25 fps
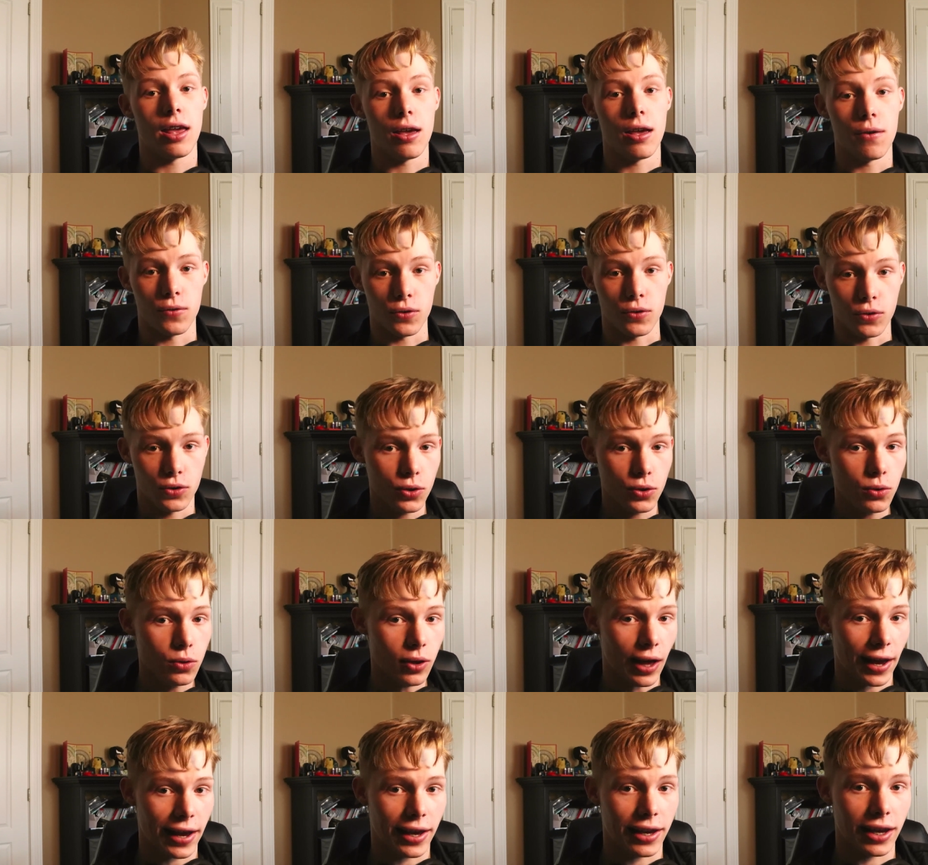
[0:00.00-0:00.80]
If you
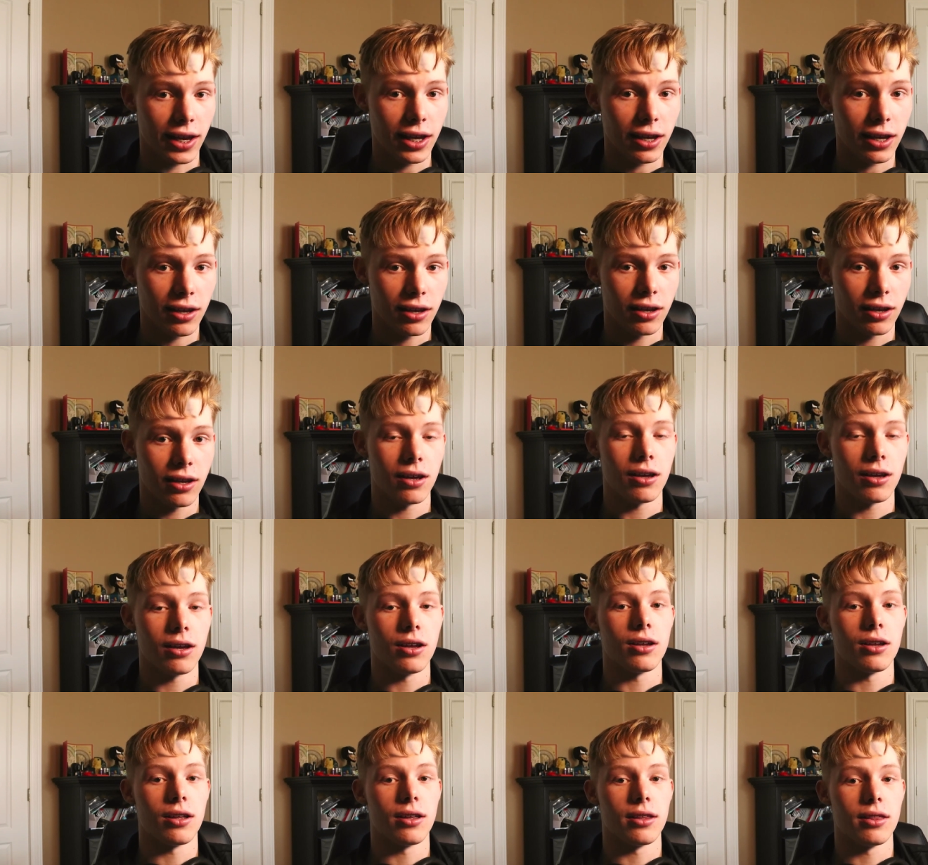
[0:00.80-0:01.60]
do like it,
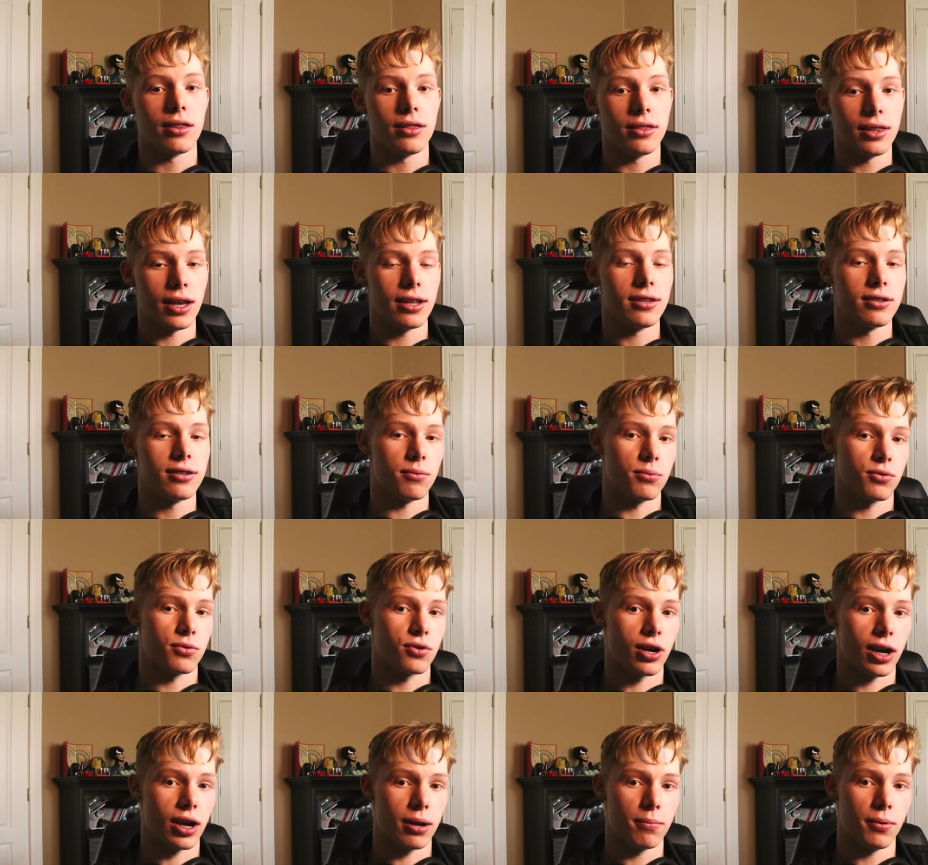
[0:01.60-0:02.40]
then
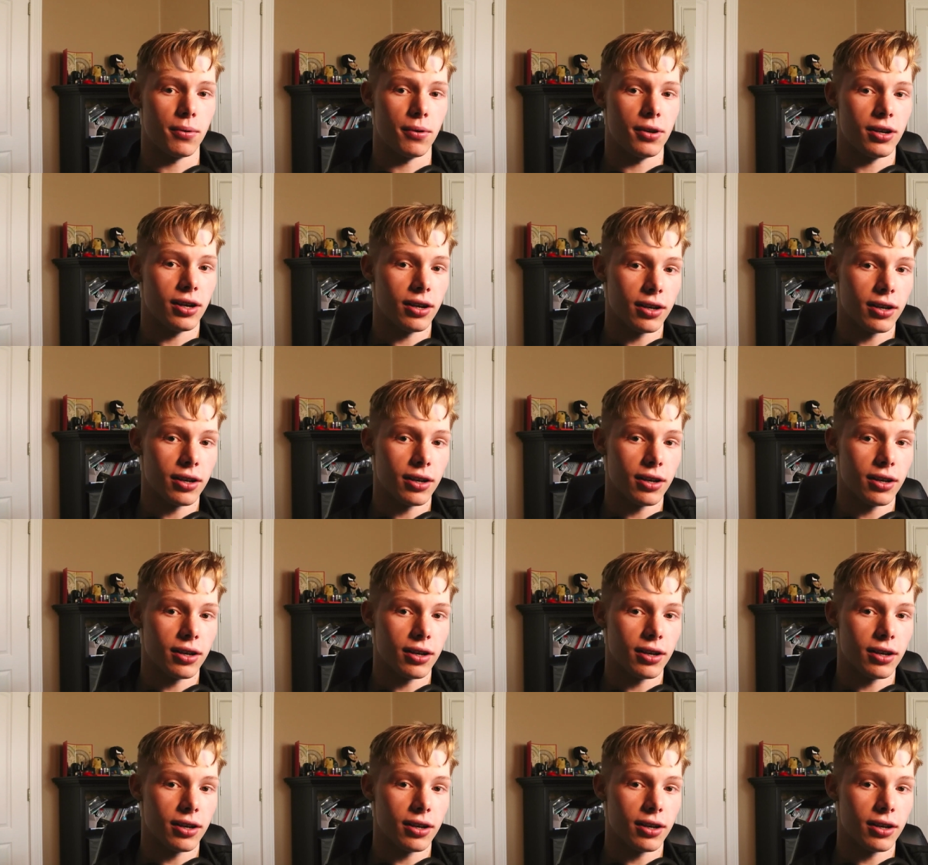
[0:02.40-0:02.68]
subscribe.